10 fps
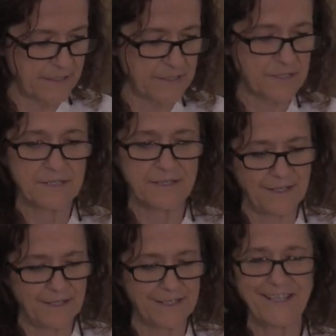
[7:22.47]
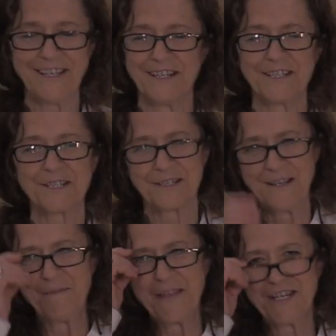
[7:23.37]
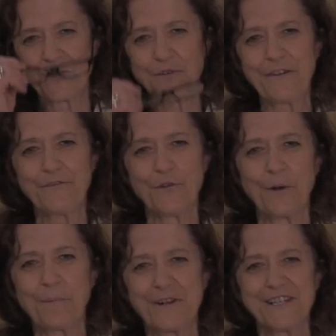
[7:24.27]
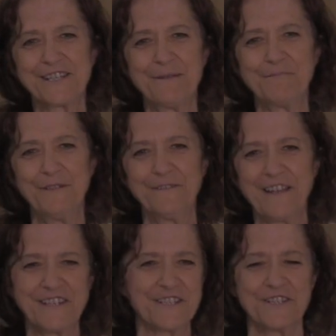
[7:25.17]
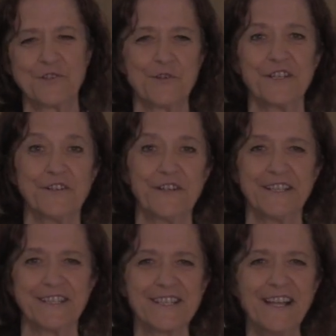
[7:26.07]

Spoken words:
It's straightforward, pretty simple. I just enjoy doing this.